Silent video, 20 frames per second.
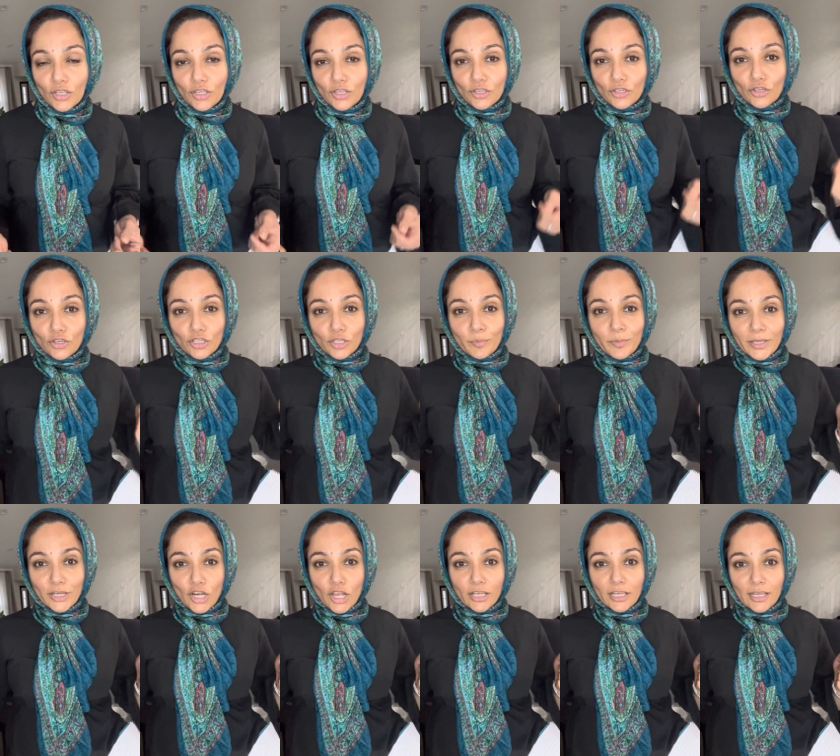bid
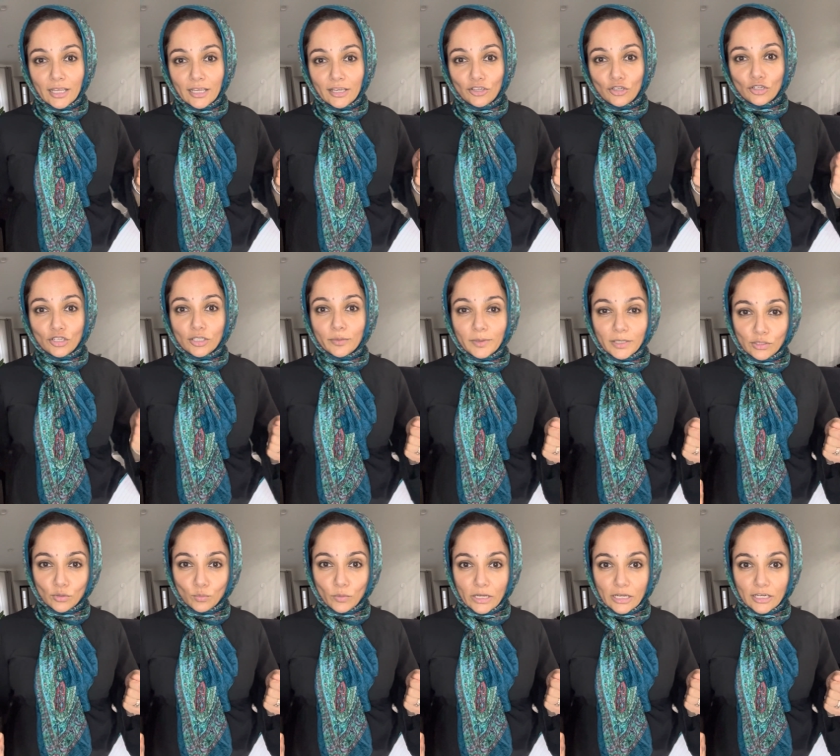on it, you're gonna be
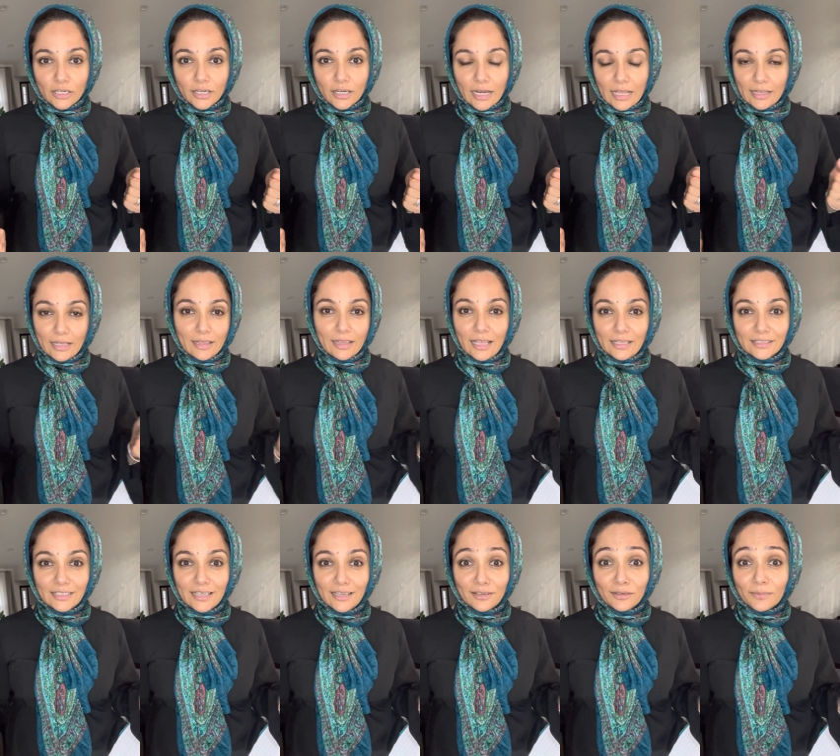the winner, and then that's
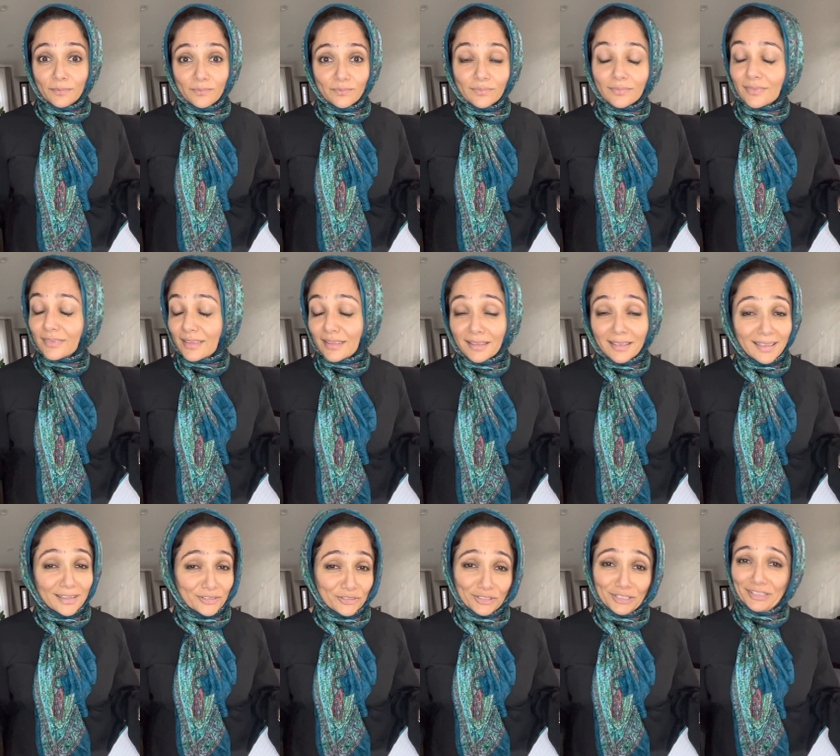it.
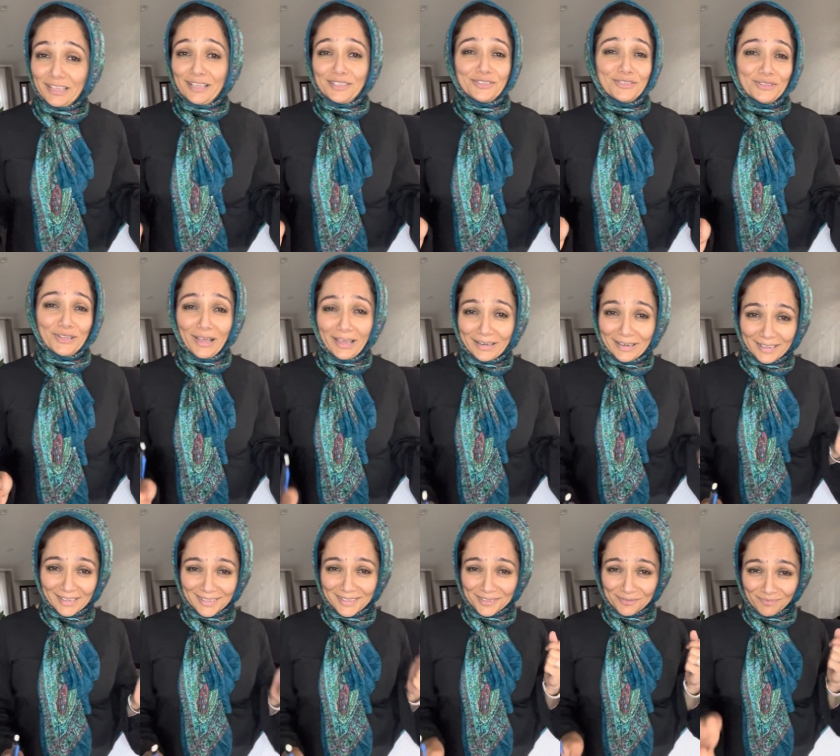Actually, that's not
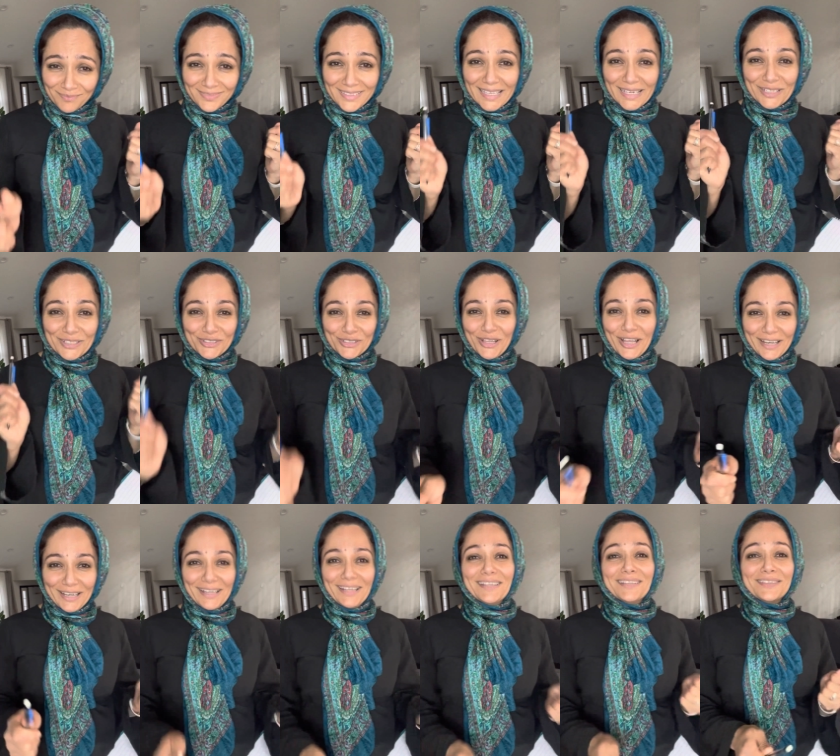it. That is
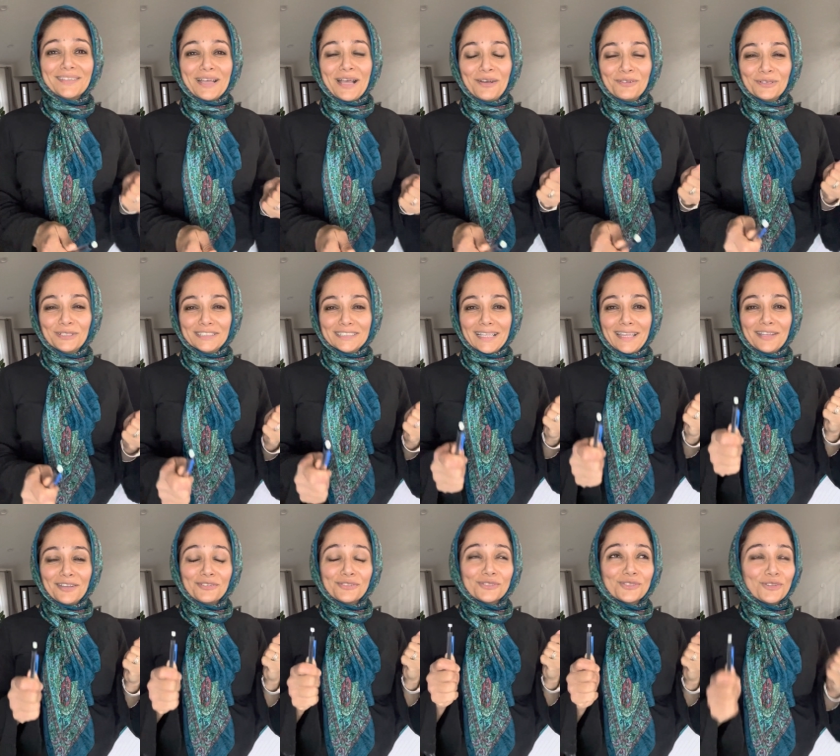not it. That was
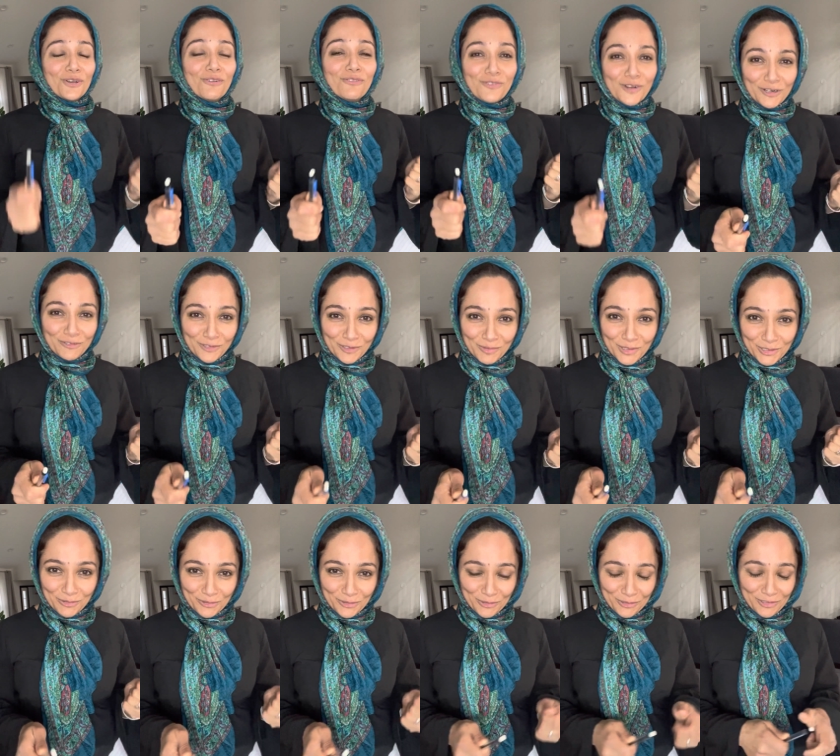like so far from the
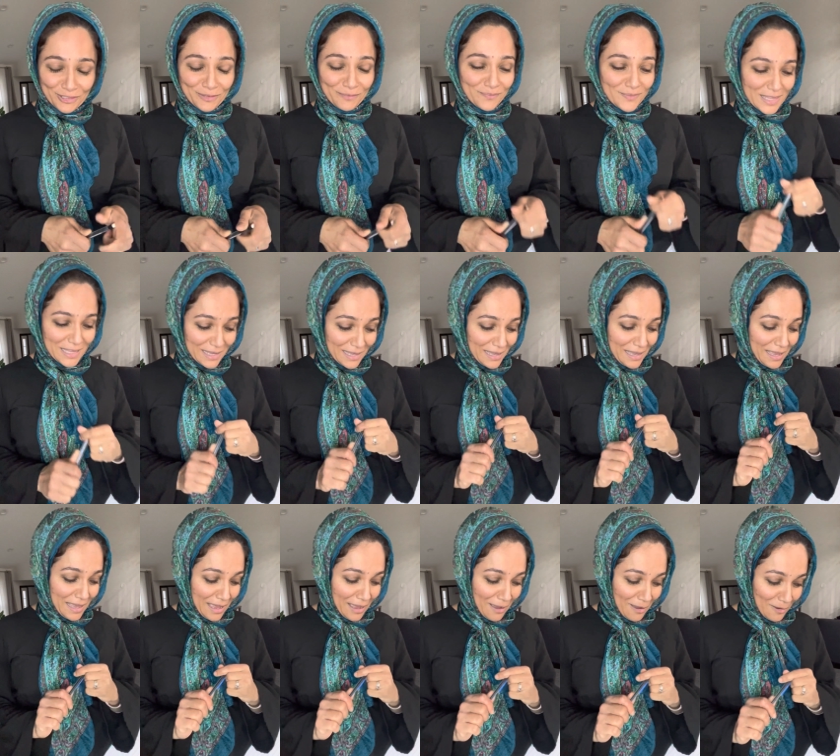truth.
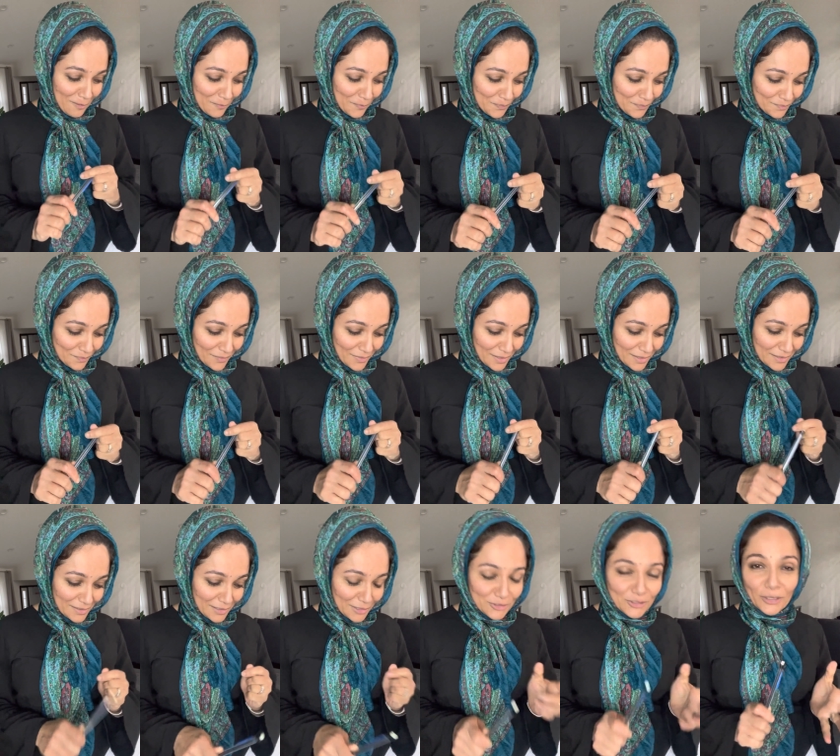
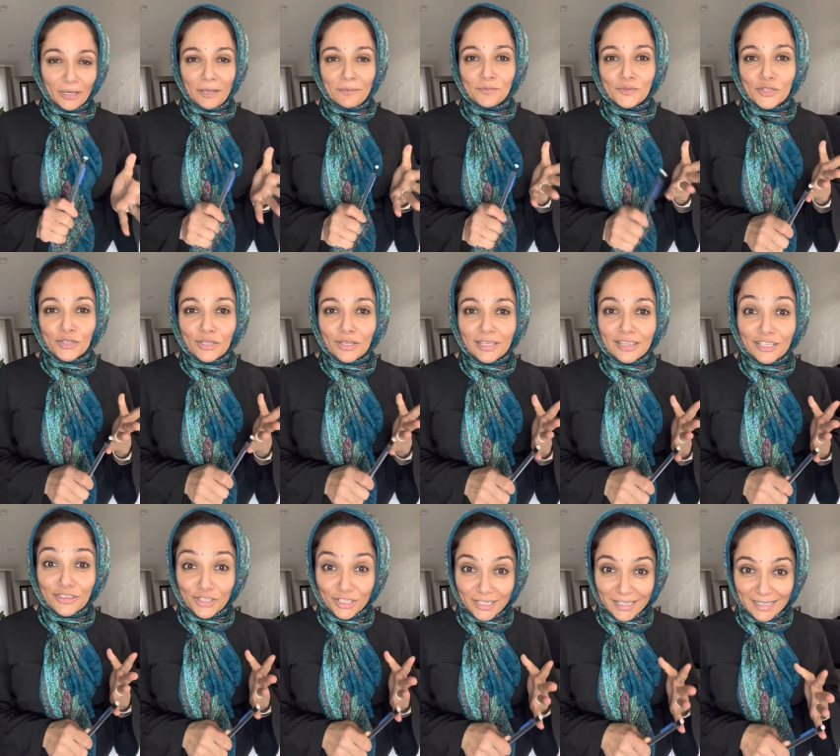So yeah, so the
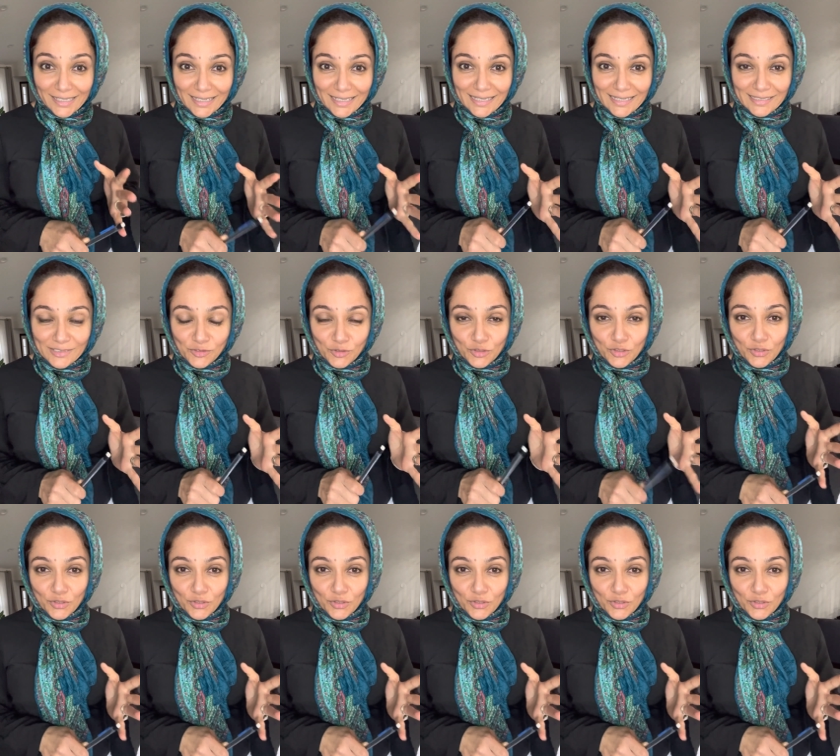third is